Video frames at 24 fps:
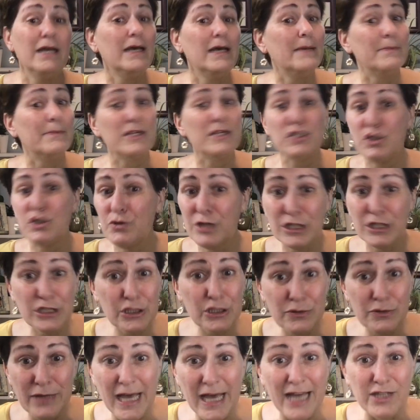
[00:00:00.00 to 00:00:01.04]
But you can
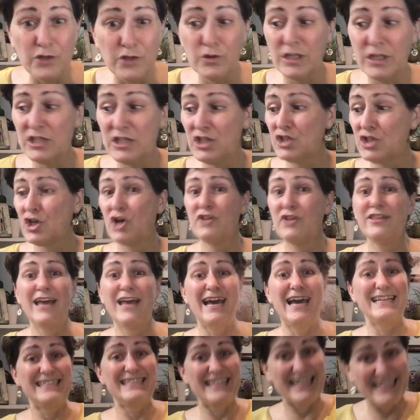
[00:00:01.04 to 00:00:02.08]
do that. You can start
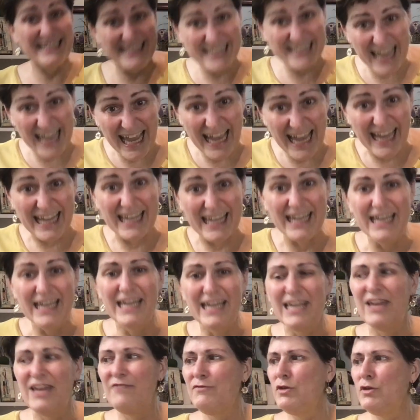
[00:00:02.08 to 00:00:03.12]
that today.
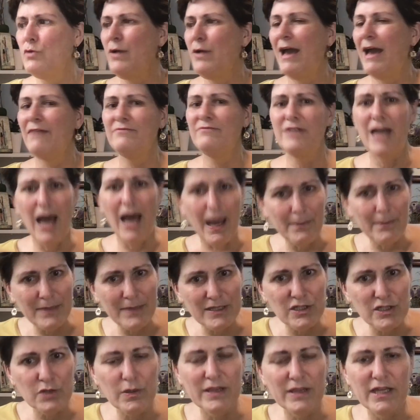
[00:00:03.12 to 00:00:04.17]
If you have not been
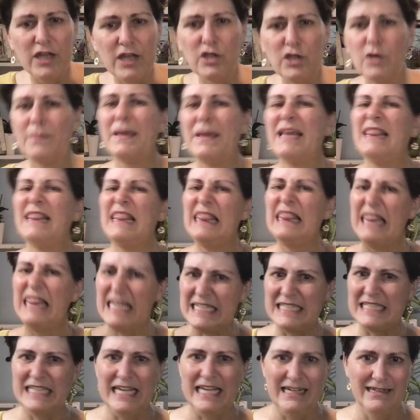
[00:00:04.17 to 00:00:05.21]
doing that, you can be,
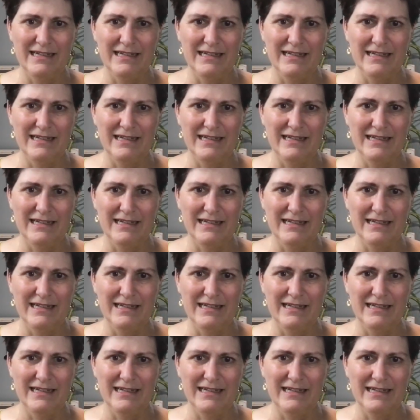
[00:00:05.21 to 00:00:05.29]
listen,